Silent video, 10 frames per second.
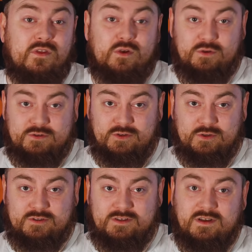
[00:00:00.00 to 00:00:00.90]

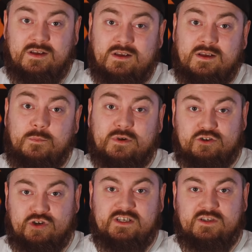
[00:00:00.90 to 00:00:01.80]
Hutus.
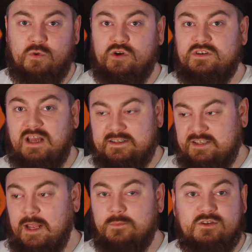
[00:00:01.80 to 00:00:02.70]
Patrice would
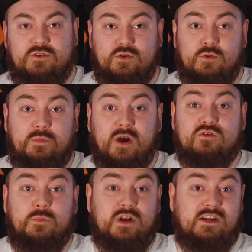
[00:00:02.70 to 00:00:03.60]
attempt to
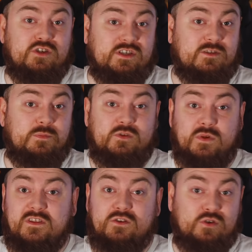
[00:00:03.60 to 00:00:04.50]
build bridges between
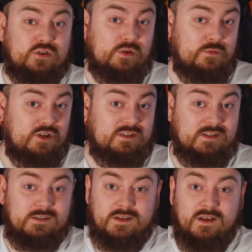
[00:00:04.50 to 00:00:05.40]
the two
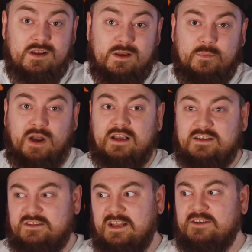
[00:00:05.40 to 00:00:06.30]
communities by
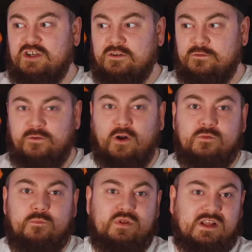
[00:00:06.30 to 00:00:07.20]
staging
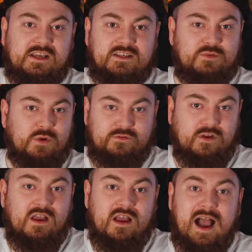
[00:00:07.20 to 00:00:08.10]
fun plays with
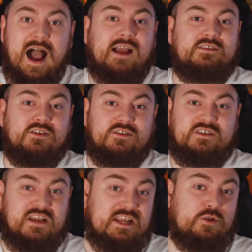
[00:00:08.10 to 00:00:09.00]
actors
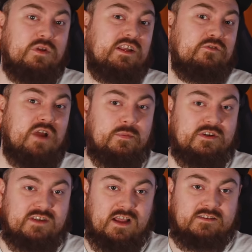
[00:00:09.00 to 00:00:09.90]
equally
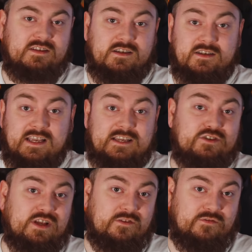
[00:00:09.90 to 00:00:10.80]
representing each
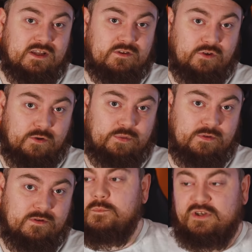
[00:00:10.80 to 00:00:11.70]
ethnic group.
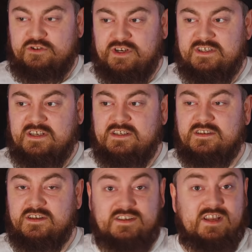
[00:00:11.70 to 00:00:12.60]

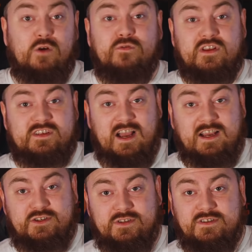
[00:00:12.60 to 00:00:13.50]
Patrice's selfless
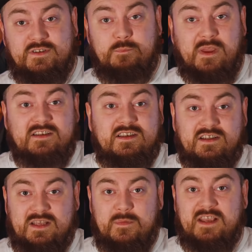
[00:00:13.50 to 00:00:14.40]
actions
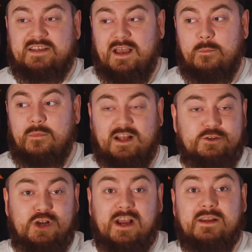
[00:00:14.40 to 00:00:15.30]
basically made him a
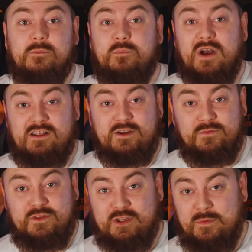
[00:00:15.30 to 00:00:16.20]
giant pillar of
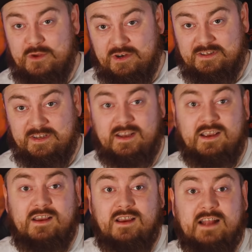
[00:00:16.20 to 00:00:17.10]
the community,
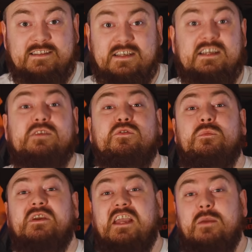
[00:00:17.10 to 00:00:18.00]
and he even
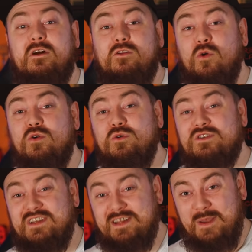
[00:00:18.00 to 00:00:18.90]
became a local
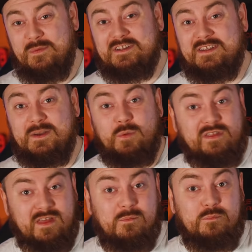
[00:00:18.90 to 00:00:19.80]
celebrity
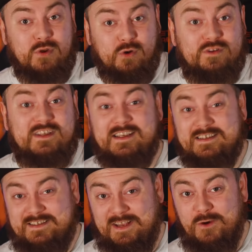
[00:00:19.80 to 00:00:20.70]
within Burundi
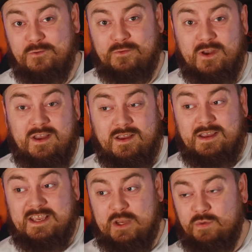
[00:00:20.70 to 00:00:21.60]
itself.
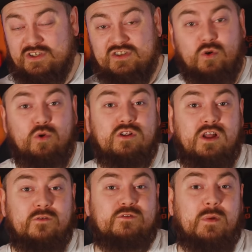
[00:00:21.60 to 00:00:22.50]
He was so
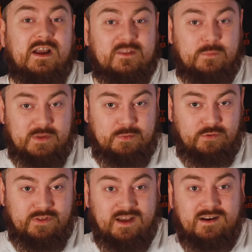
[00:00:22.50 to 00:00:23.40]
loved by the people
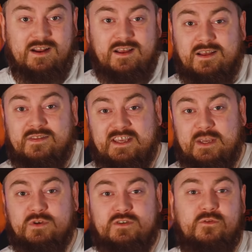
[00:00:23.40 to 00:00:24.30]
there that he
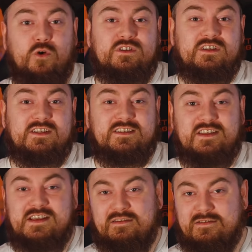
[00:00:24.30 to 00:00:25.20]
was voted as
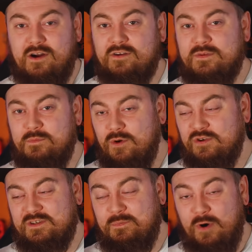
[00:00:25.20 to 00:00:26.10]
the third
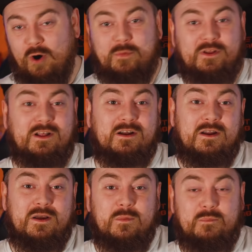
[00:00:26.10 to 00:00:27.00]
most popular
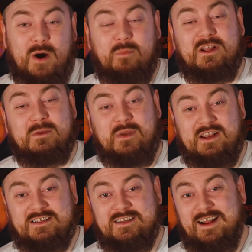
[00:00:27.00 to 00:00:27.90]
public
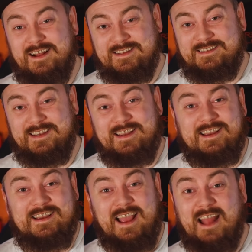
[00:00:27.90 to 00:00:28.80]
personality
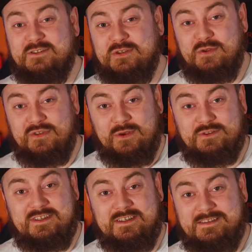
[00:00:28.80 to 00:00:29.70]
in two
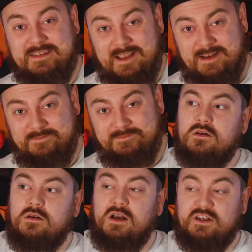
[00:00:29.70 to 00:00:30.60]
thousand ten.
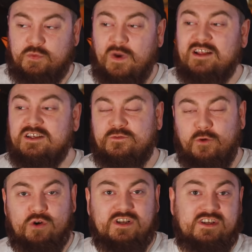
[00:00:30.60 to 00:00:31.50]
As well as
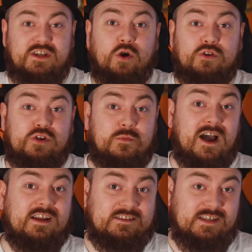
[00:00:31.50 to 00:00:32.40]
focusing on
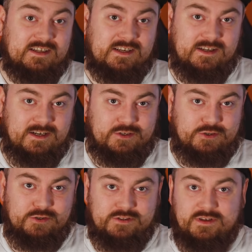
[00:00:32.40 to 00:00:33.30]
humanitarian
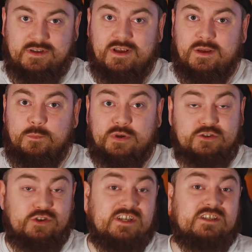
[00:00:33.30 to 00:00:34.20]
issues,
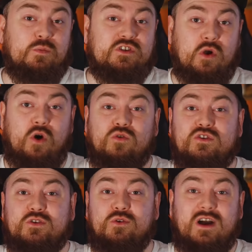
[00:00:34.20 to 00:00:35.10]
Patrice was
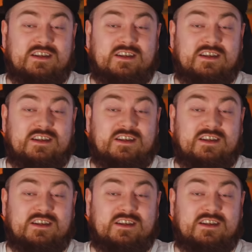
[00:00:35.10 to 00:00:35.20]
also a